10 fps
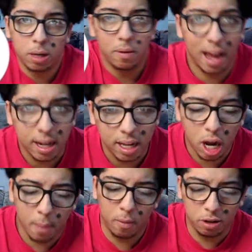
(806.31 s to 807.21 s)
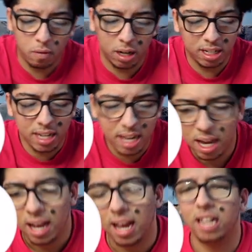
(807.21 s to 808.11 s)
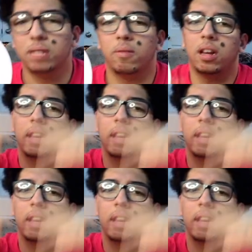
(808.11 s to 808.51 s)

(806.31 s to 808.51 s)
share with your auntie, comment what you want to see, and it's your boy